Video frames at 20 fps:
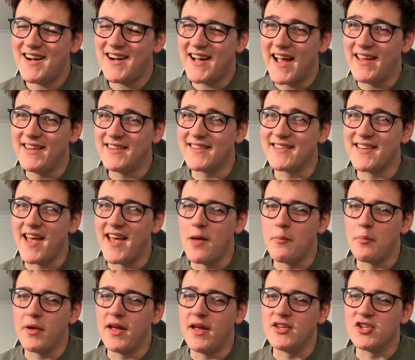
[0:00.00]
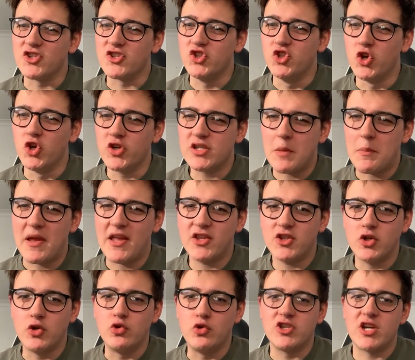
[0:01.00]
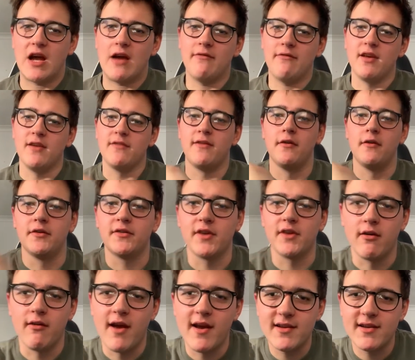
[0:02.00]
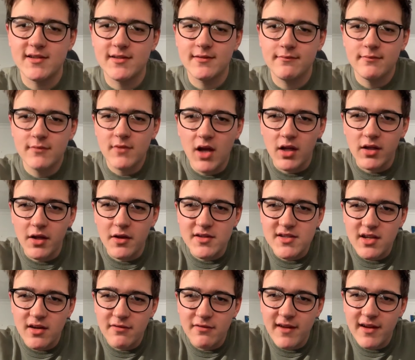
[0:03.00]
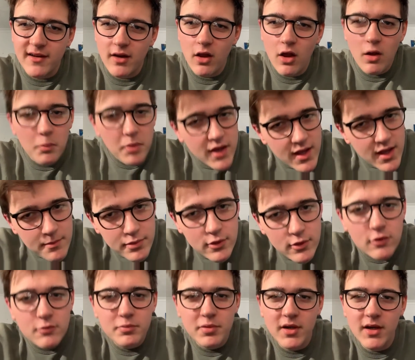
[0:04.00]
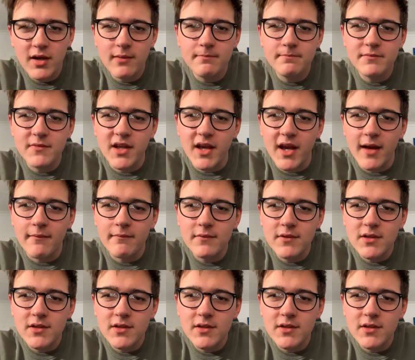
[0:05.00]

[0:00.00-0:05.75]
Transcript: hate to say it, but it just looks a bit too chavvy a Focus RS. I know it's going to offend a lot of people, but yeah.